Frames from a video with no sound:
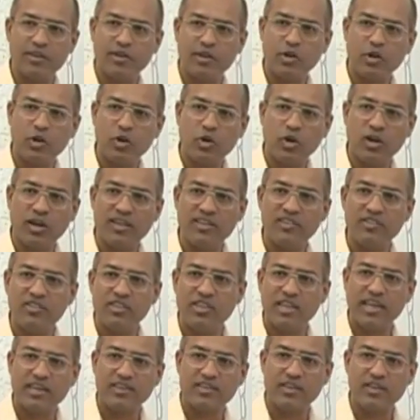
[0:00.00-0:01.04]
undergo release
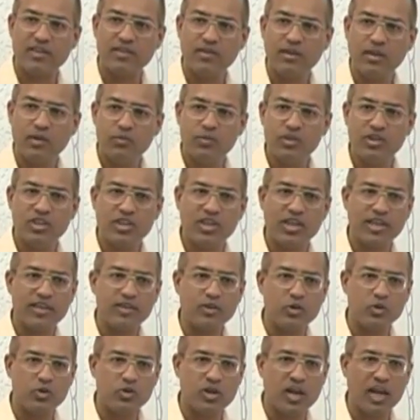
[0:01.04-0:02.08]
reaction which
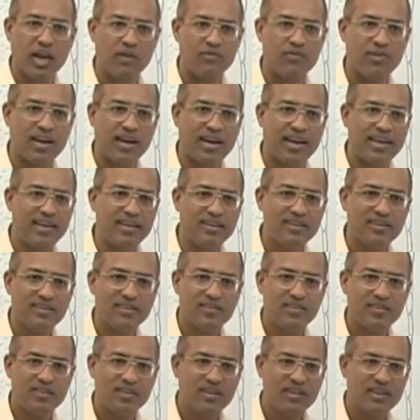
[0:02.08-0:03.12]
granules alpha and
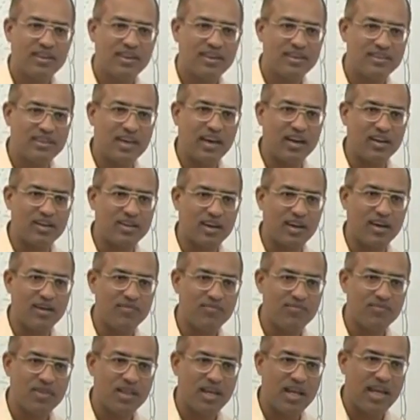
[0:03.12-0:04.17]
delta,
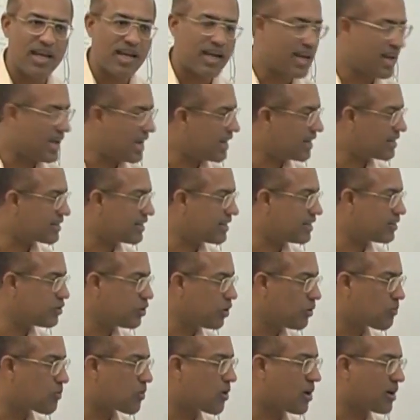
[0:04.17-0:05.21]
and
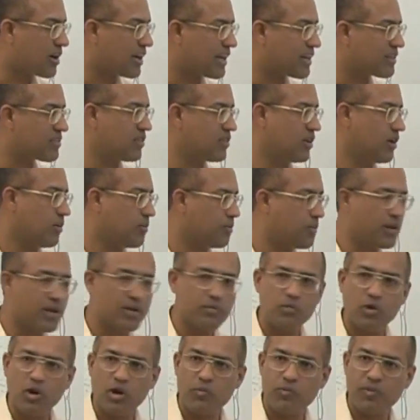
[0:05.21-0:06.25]
granule products
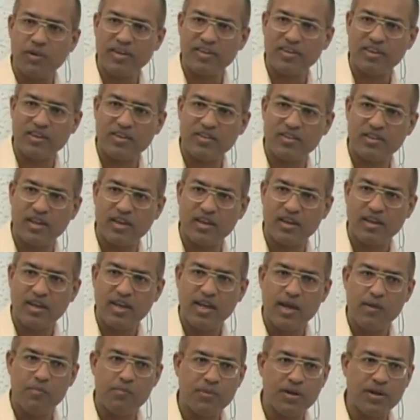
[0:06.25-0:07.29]
bring more platelet there
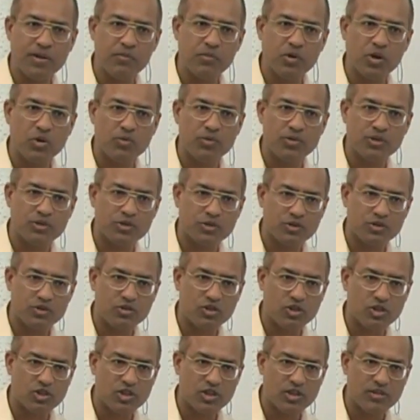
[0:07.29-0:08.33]
and bring more
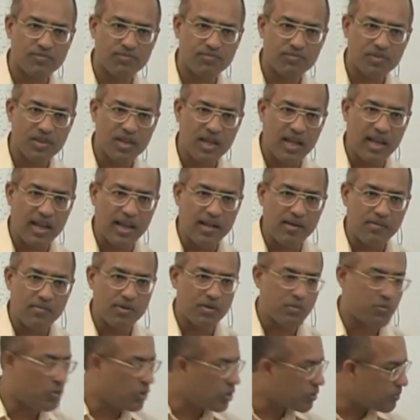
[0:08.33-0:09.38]
vasoconstriction.
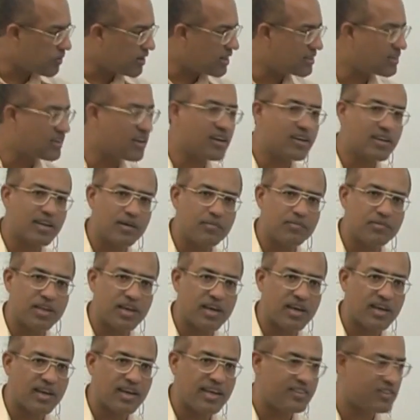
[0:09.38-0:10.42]
When more platelet come
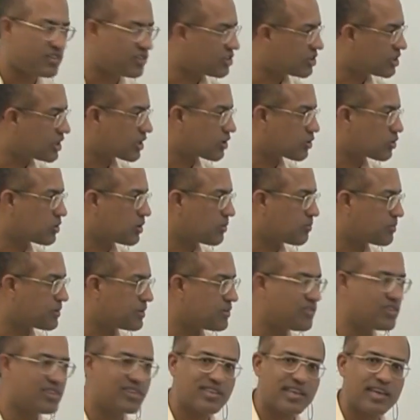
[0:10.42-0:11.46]
there and stick to the
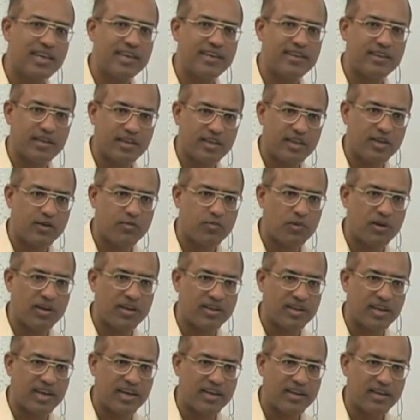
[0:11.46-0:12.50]
previously adherent
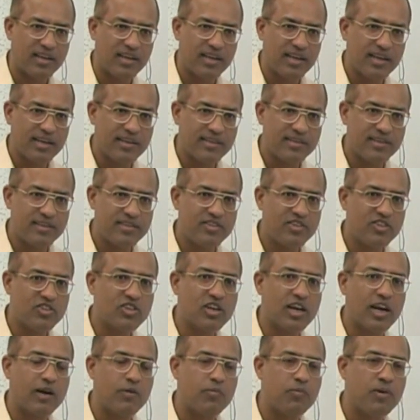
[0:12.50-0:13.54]
platelet, this is
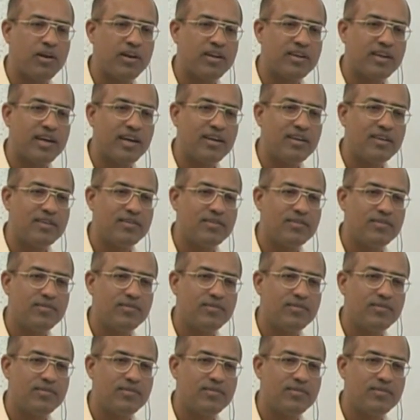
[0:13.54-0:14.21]
called platelet